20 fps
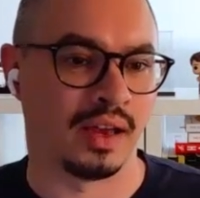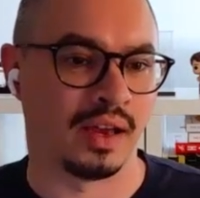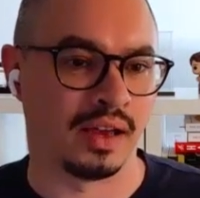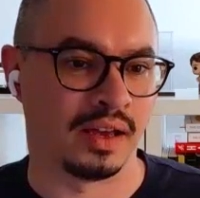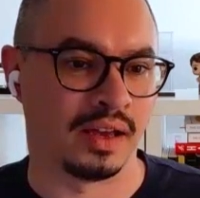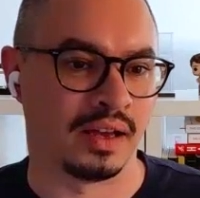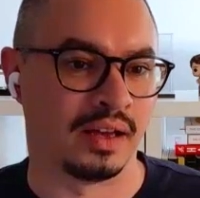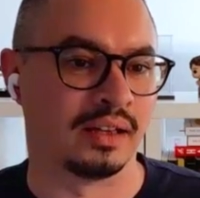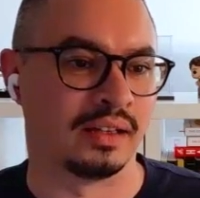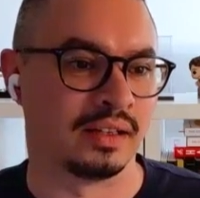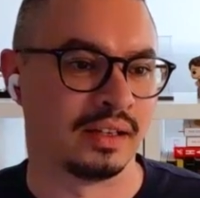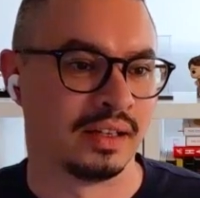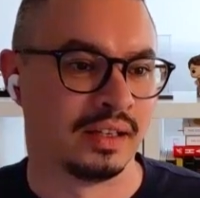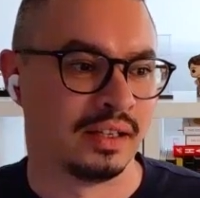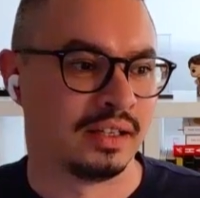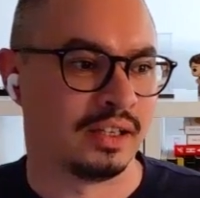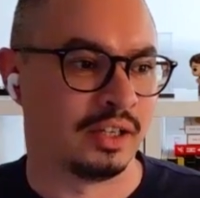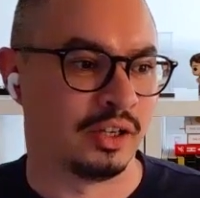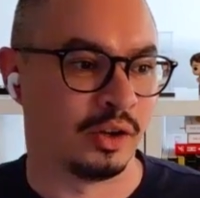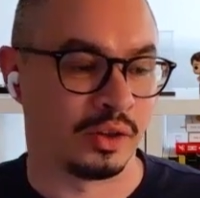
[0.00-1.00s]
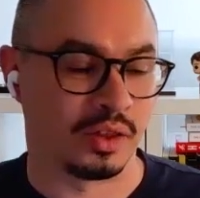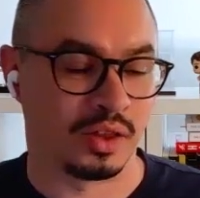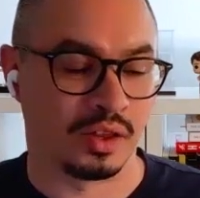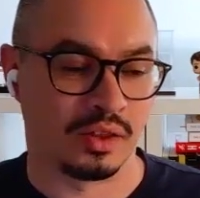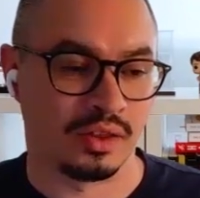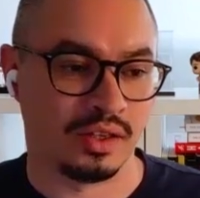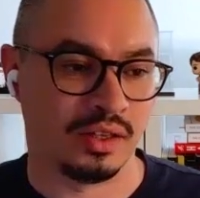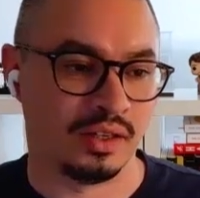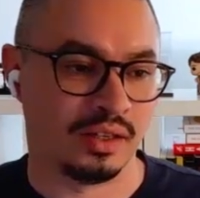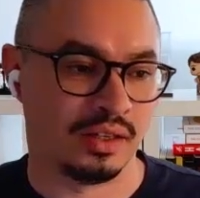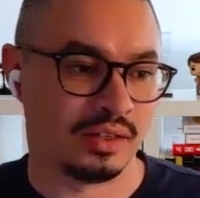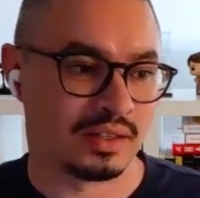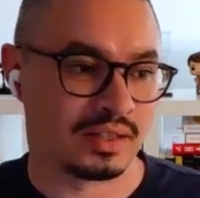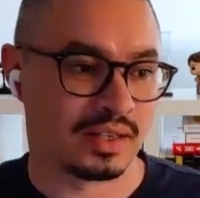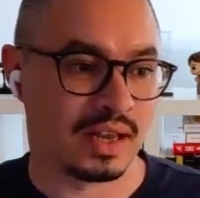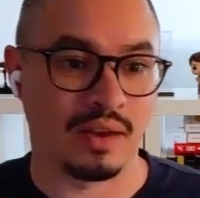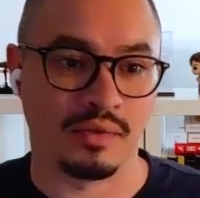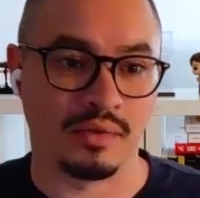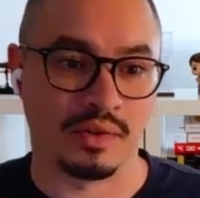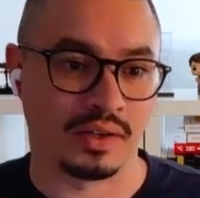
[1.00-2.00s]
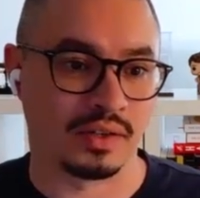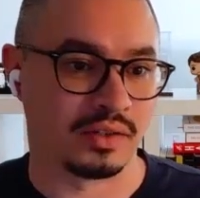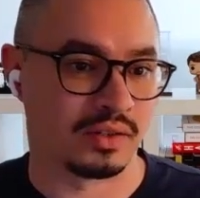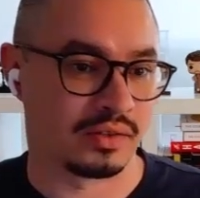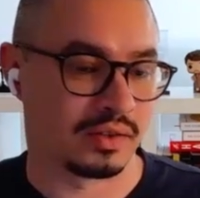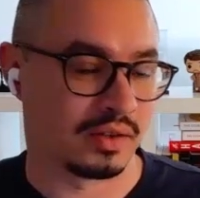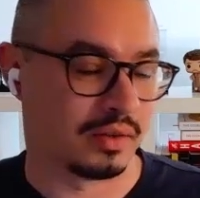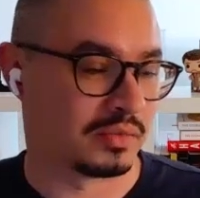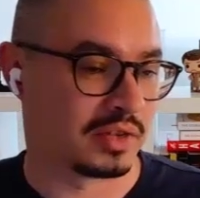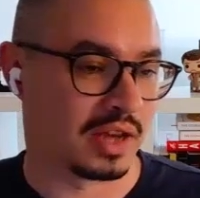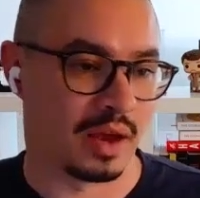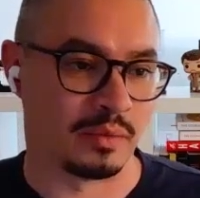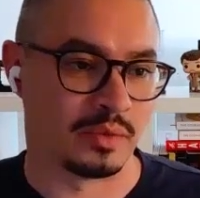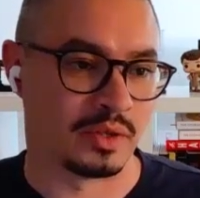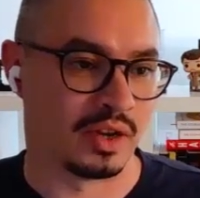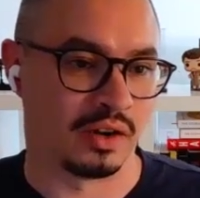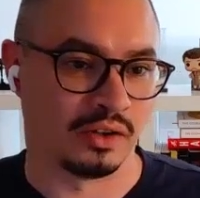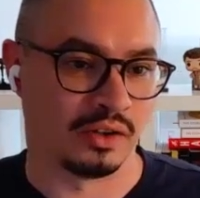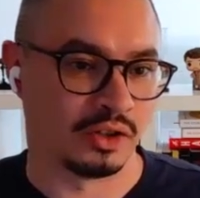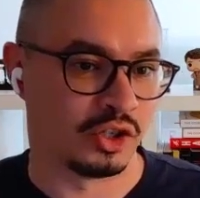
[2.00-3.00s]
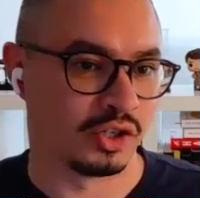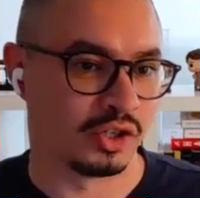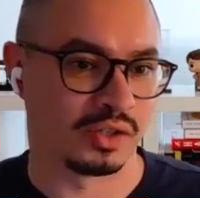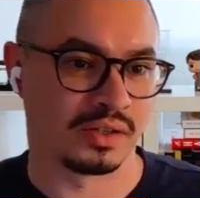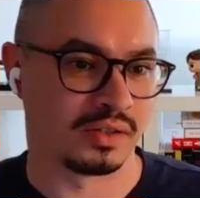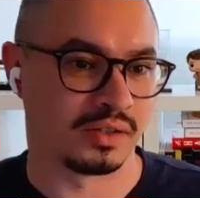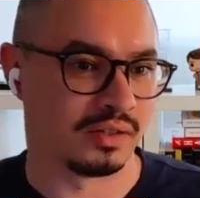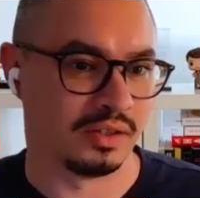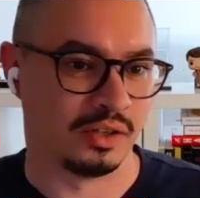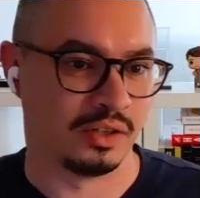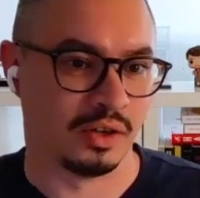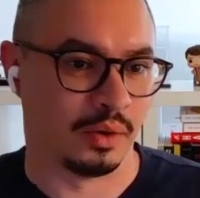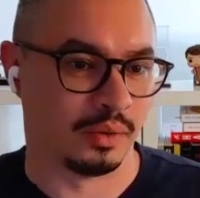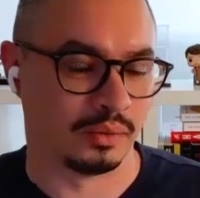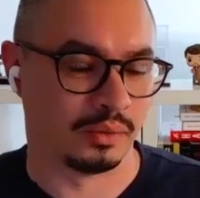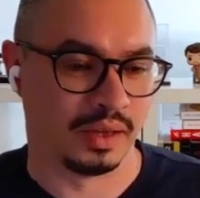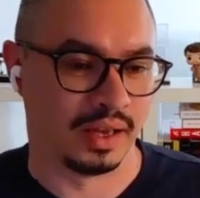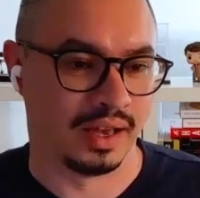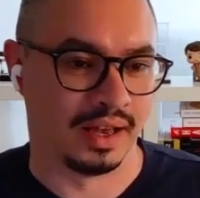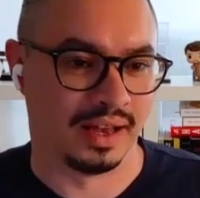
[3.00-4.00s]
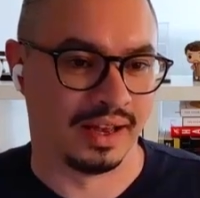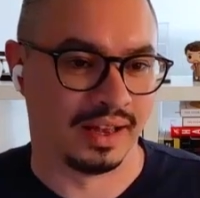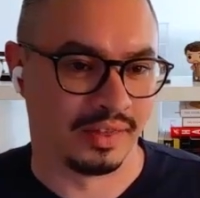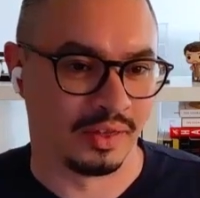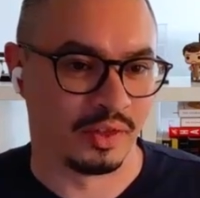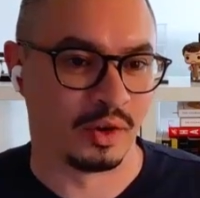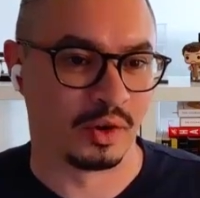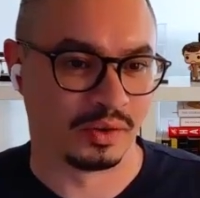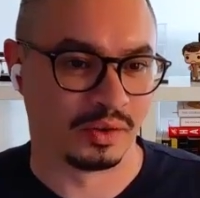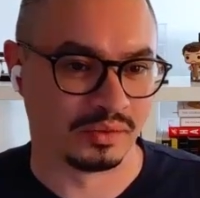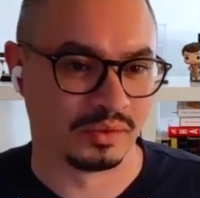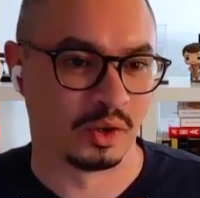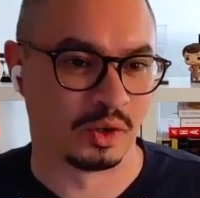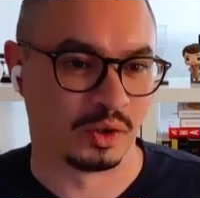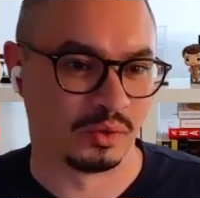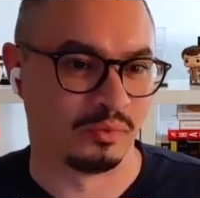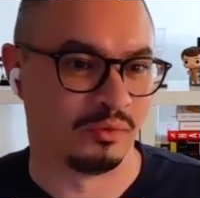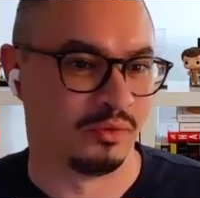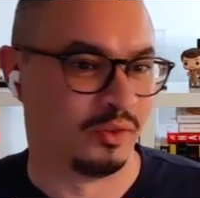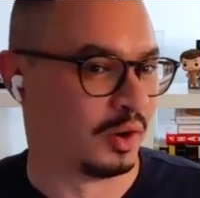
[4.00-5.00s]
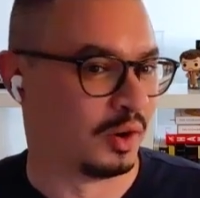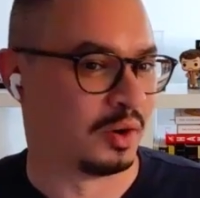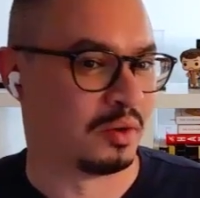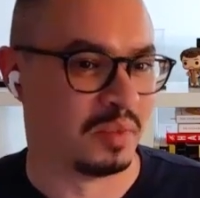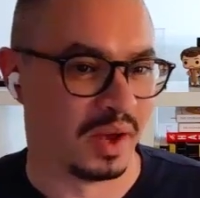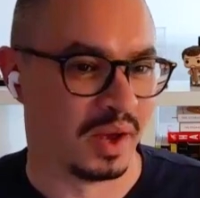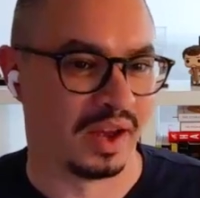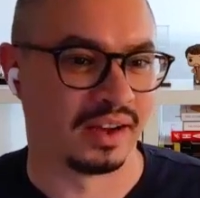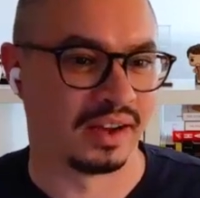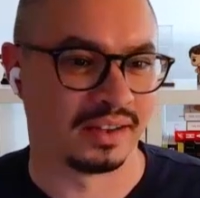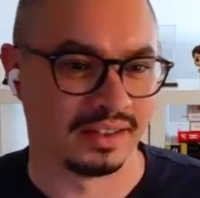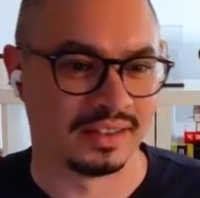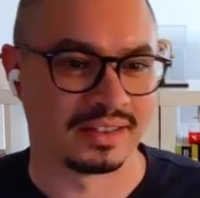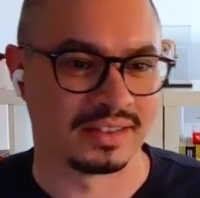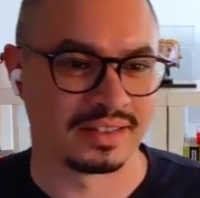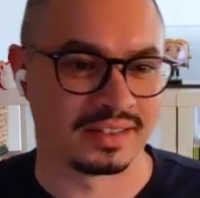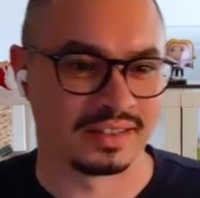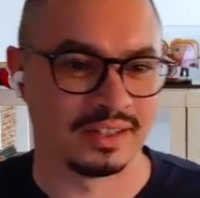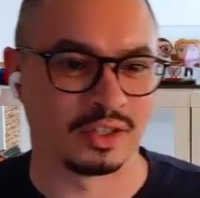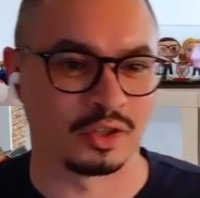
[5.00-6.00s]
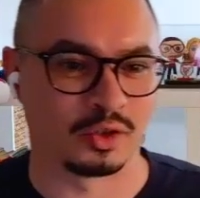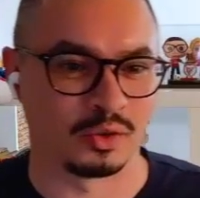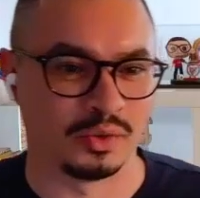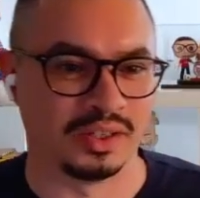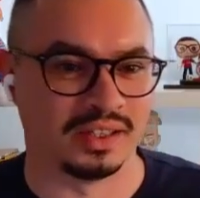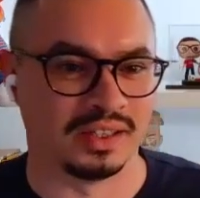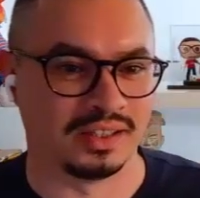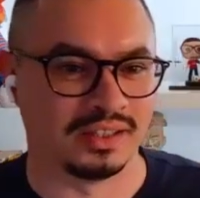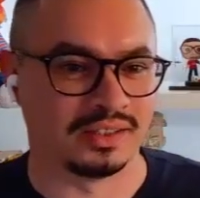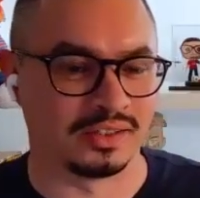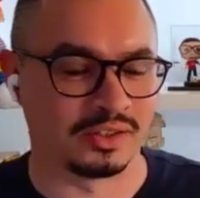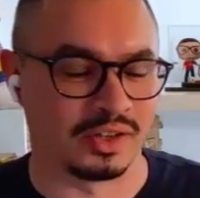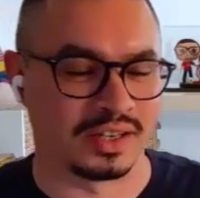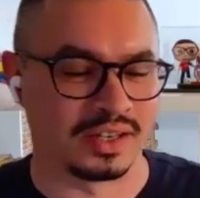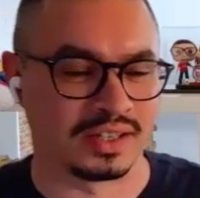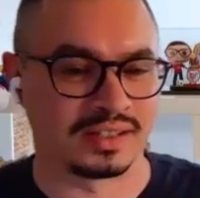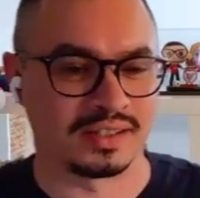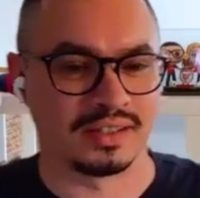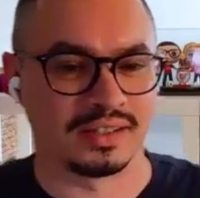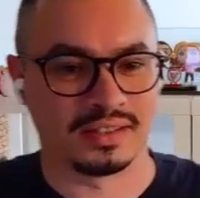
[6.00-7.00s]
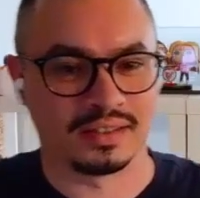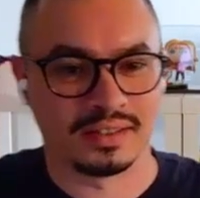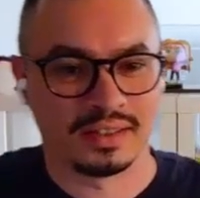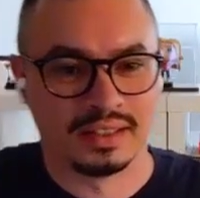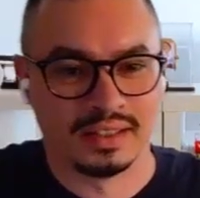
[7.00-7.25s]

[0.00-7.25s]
And the savings sometimes are just they're very big. It's really interesting.